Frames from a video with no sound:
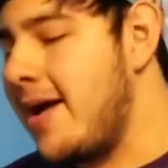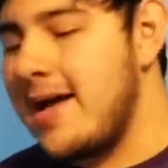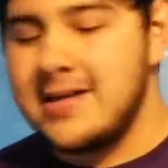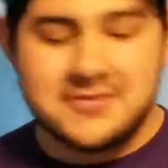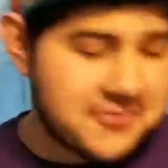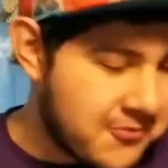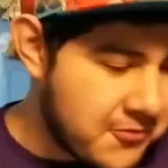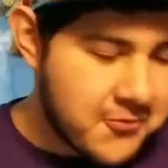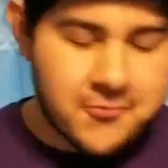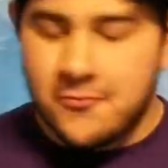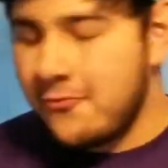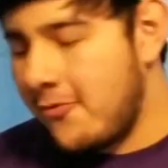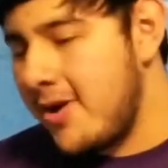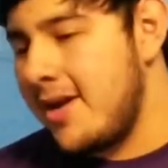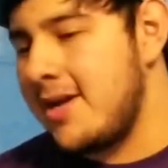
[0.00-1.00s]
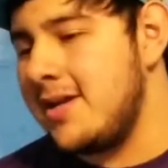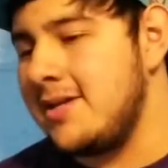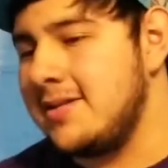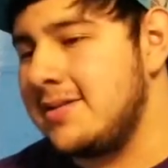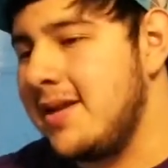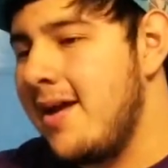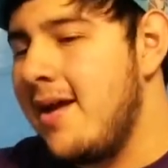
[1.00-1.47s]
As
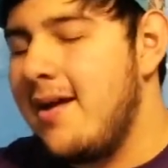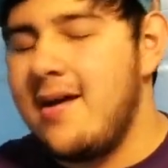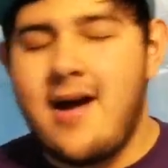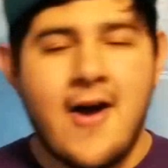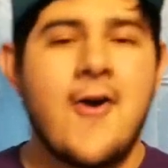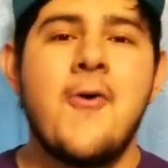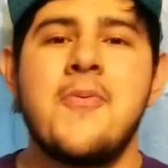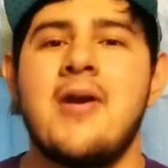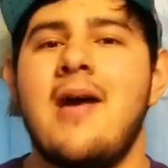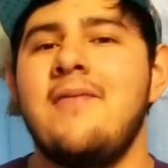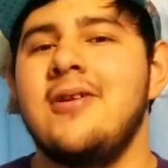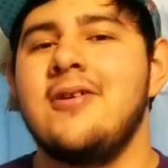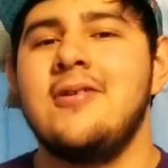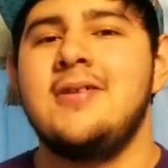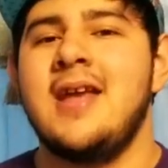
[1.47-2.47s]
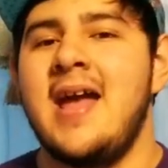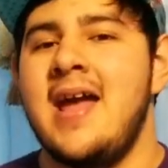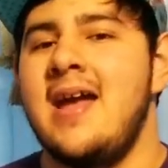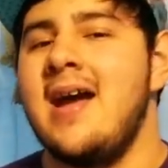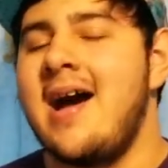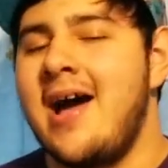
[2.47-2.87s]
always, I hope you're having a good day.